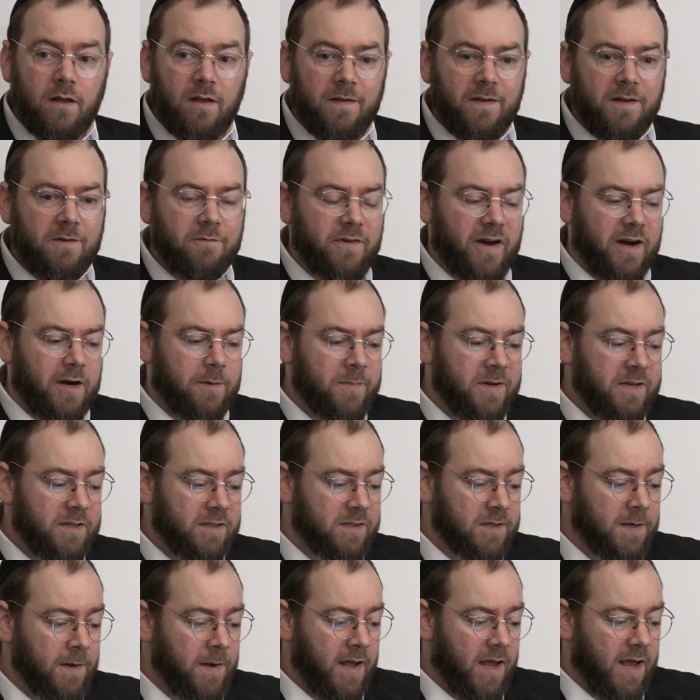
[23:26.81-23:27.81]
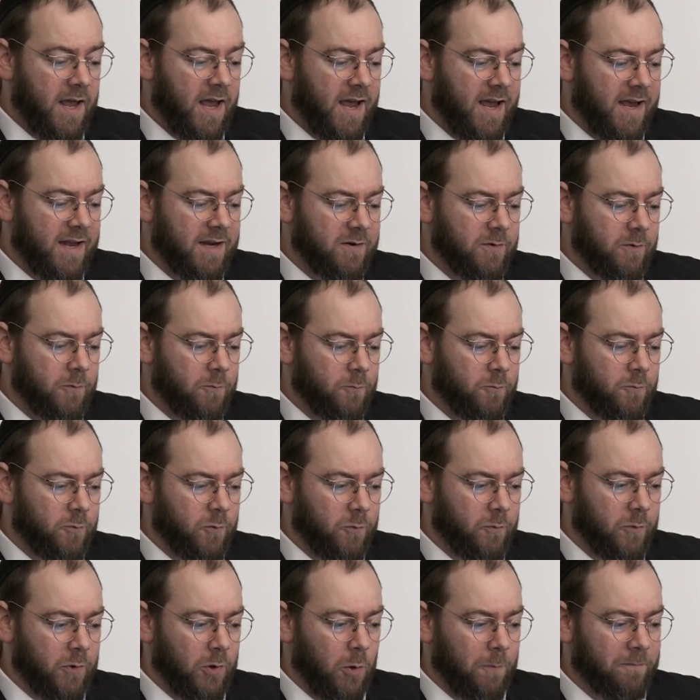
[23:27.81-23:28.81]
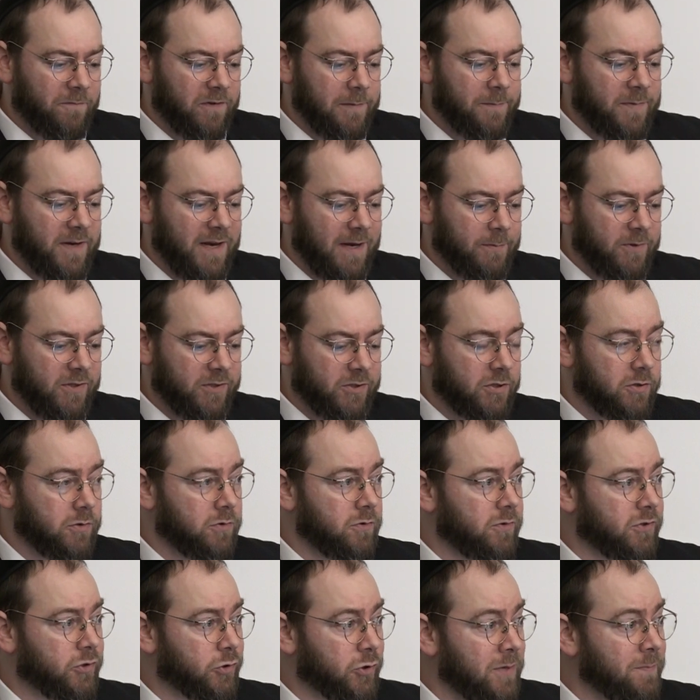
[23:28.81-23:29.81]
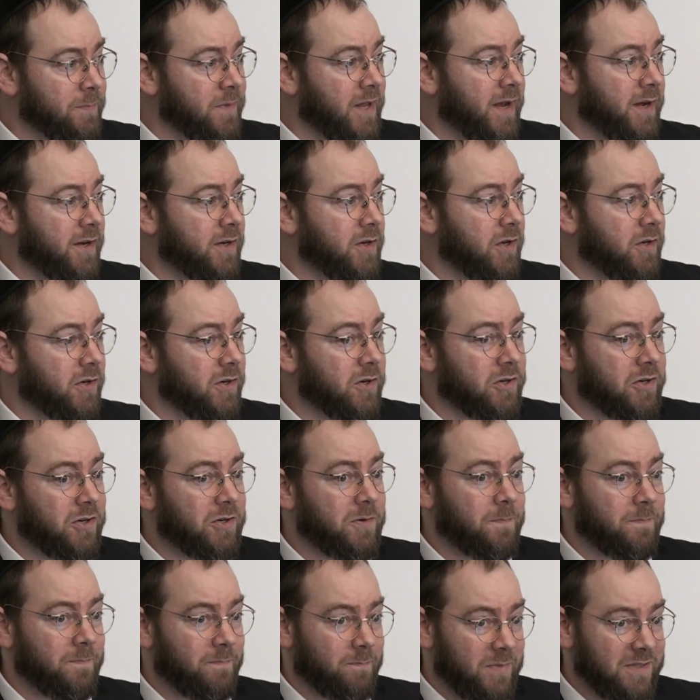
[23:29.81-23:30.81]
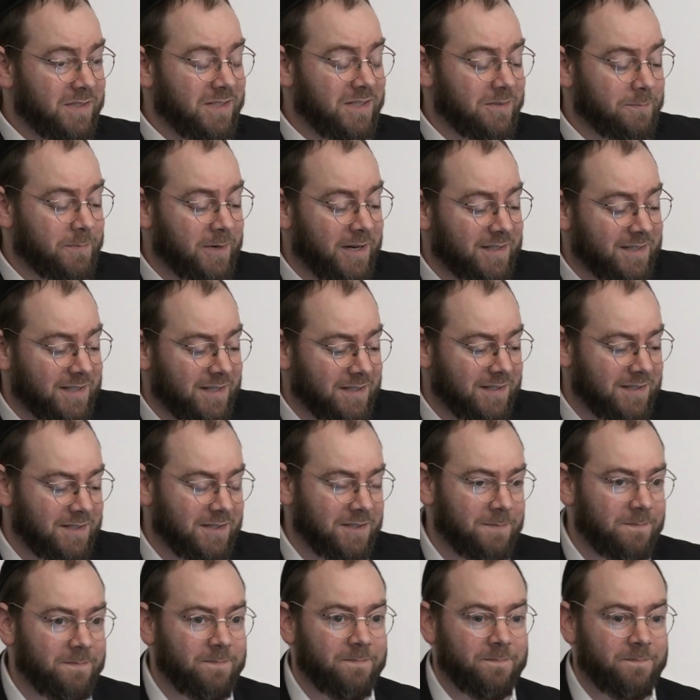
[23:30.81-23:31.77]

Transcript: environment, and will hopefully be able to streamline your business process.